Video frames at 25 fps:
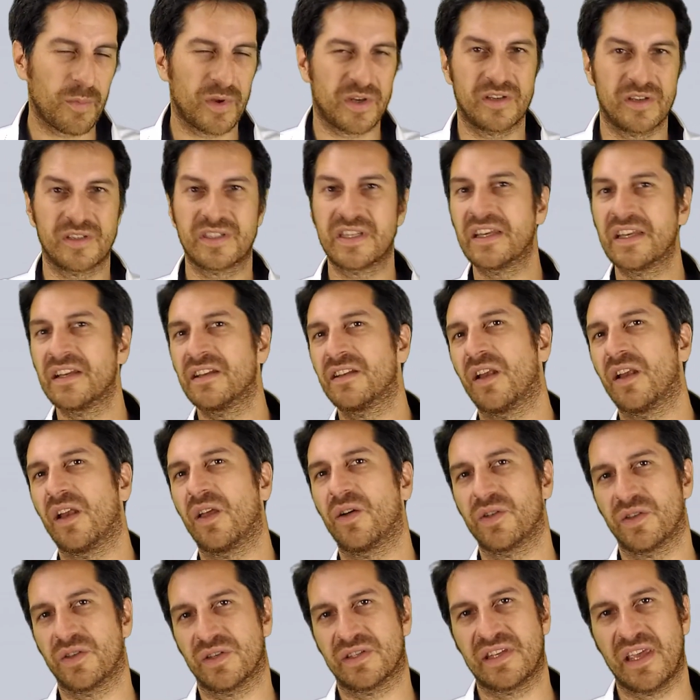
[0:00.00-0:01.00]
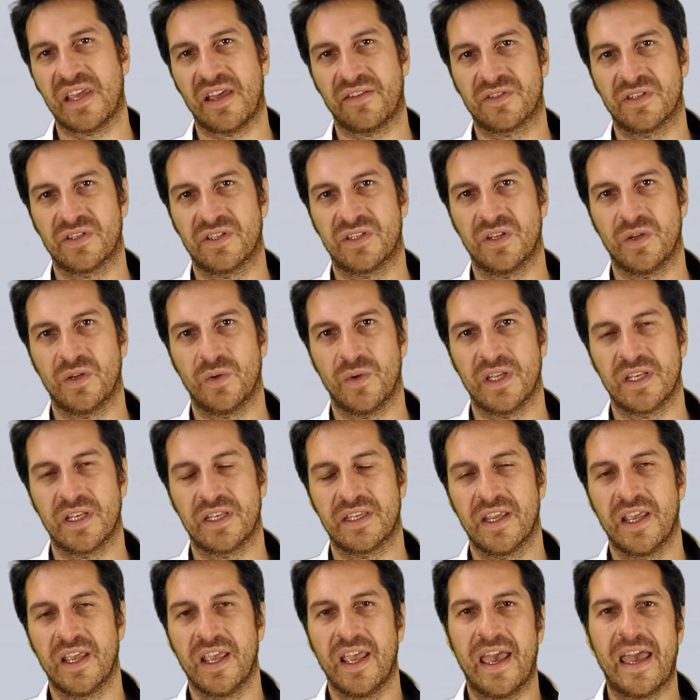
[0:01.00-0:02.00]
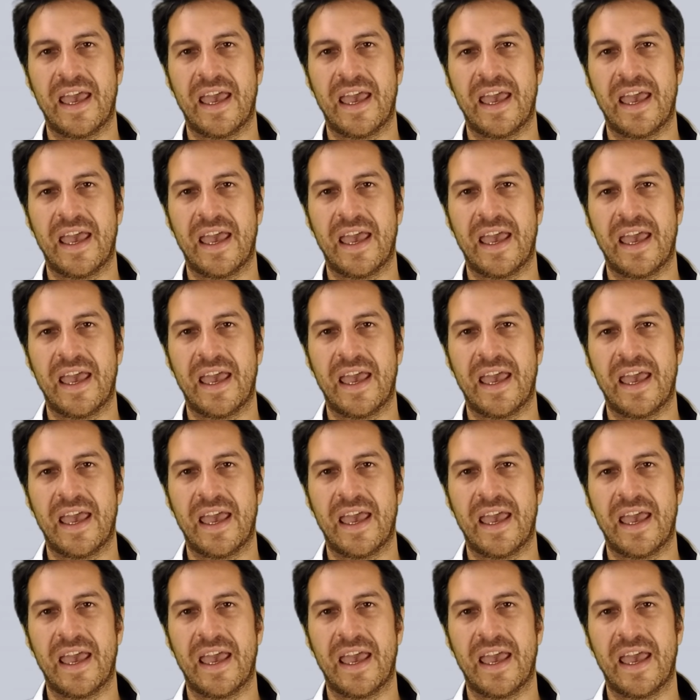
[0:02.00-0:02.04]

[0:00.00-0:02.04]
but you didn't allow yourself to do it?